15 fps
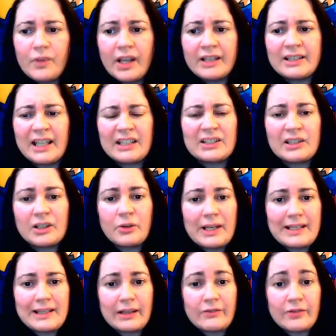It's actually
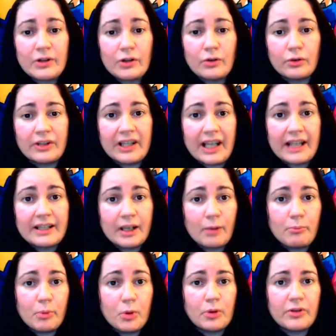quite difficult to edit a
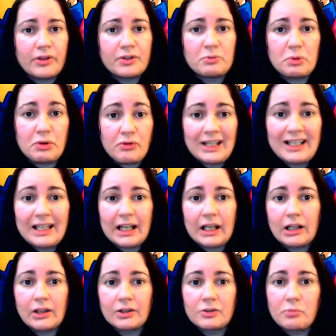book that's been written in
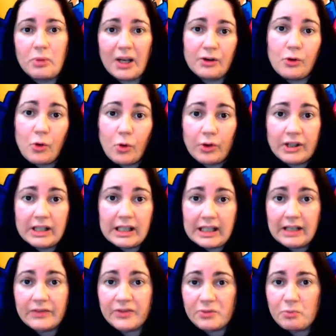English by a
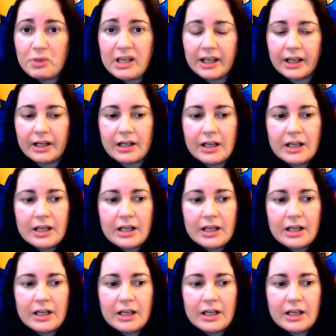non-native speaker,